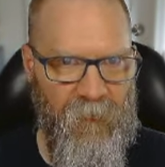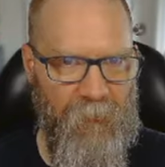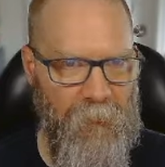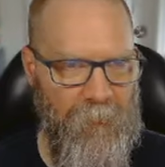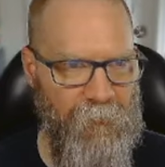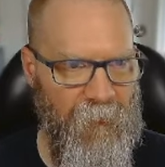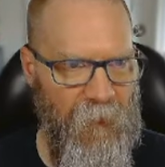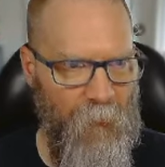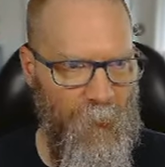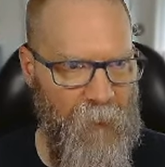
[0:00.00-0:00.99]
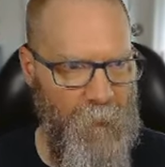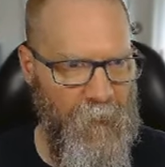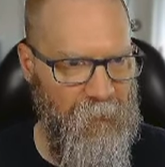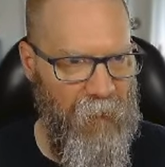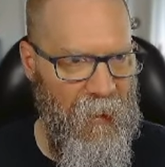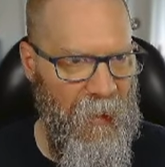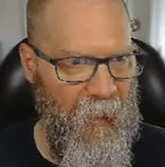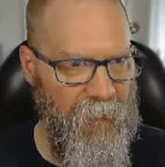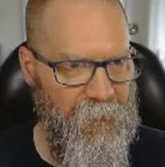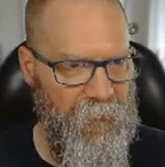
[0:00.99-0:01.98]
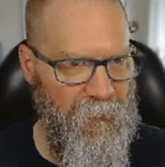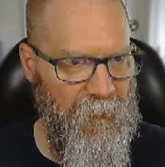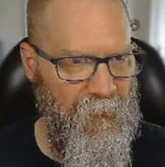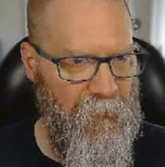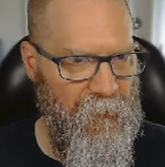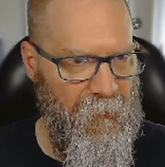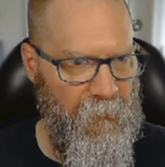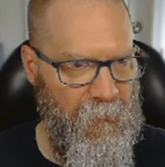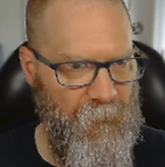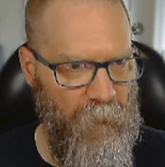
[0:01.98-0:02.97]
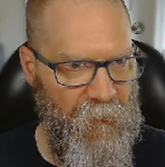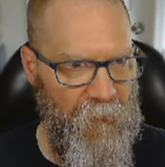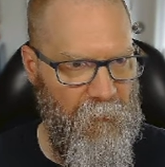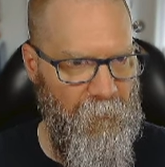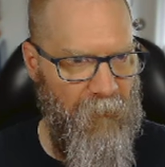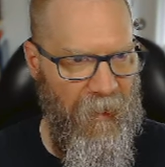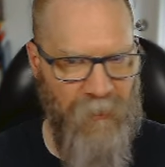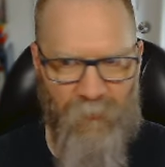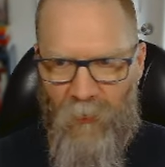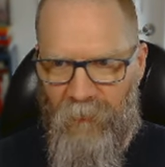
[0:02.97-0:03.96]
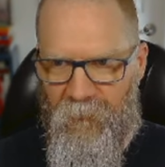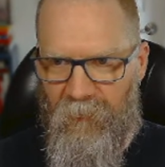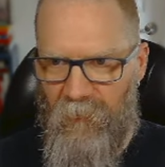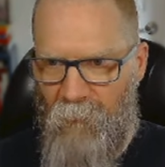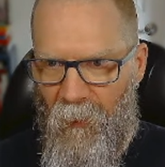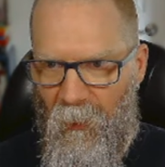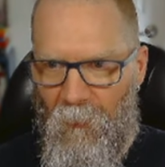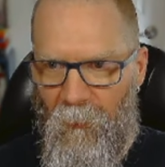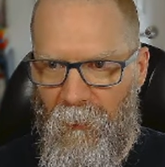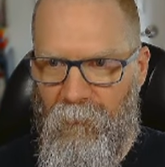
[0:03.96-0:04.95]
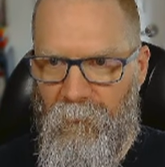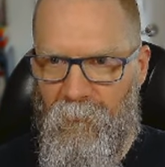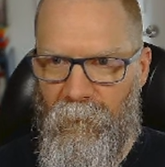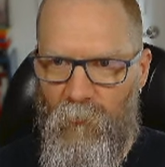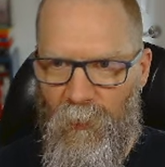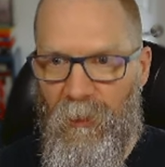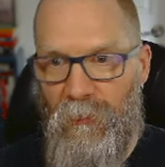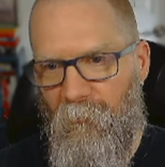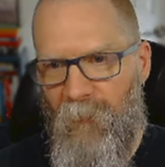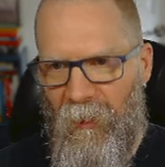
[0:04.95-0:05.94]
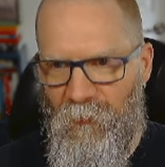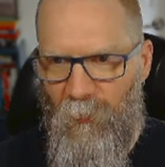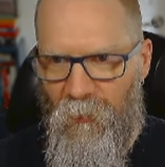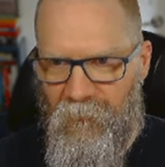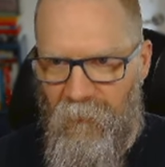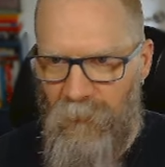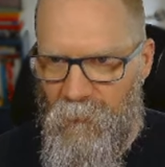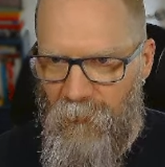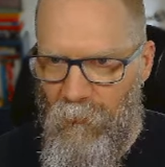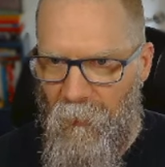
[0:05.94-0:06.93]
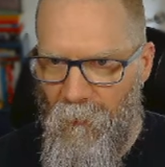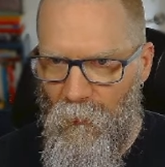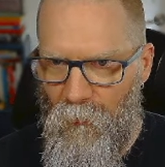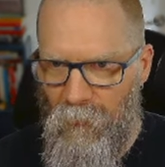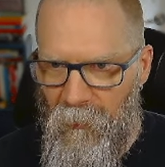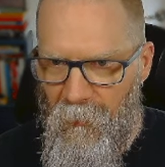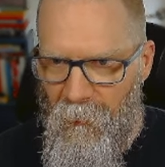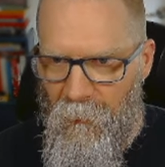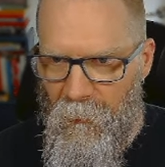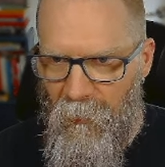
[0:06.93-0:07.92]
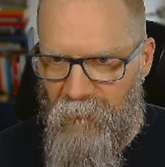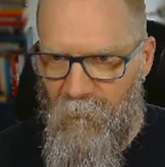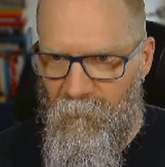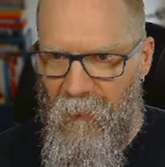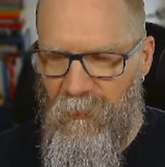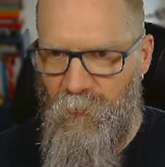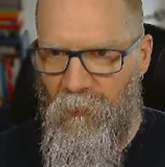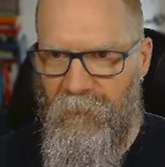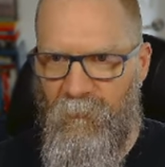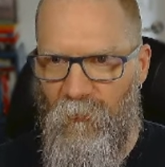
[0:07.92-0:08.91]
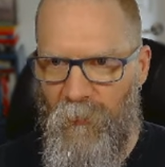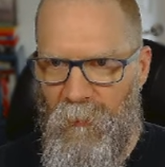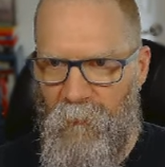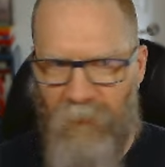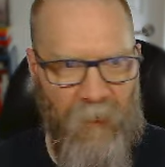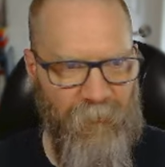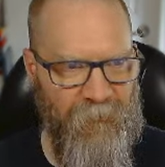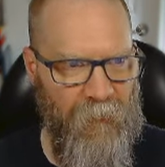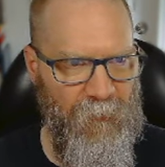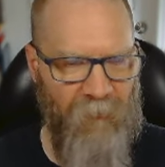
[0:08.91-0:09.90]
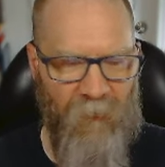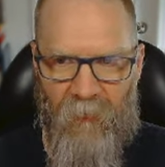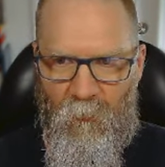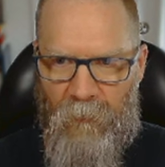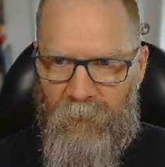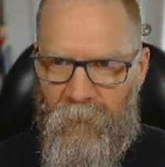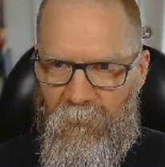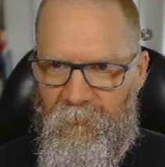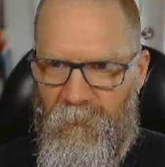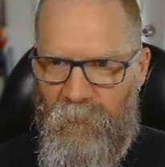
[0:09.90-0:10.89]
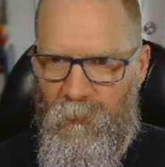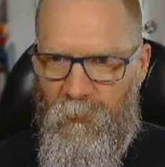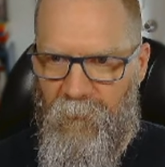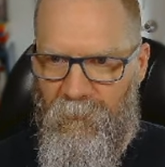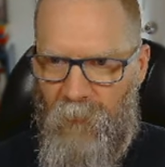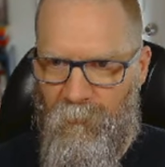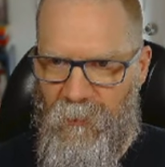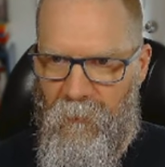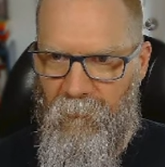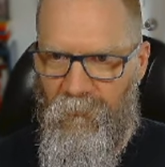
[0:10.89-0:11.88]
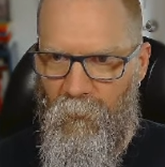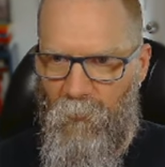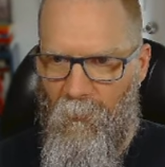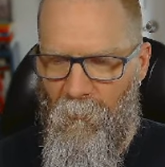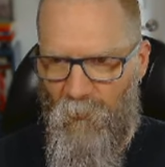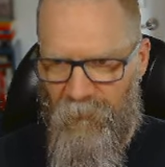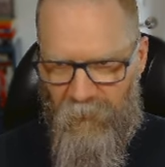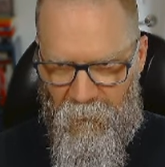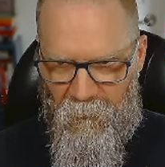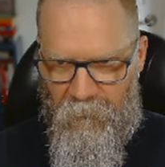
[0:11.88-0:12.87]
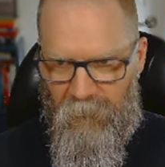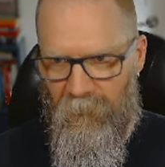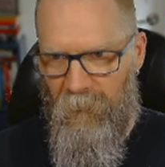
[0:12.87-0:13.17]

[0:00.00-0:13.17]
Okay? And the way that we do that is with manage policy ARNs. We're going to use a managed policy. You could create your own custom managed policy, but we're going to use an Amazon provided one. So let's just put a description here so we remember what this is.